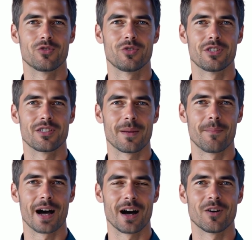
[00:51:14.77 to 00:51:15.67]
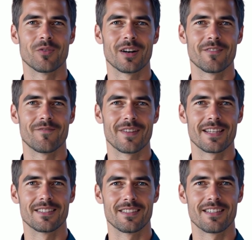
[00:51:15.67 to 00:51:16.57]
she somehow
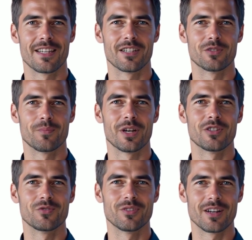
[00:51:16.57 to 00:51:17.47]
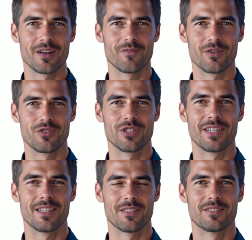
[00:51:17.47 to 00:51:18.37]
affected the expression of her
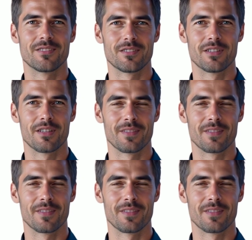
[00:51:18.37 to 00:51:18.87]
genes,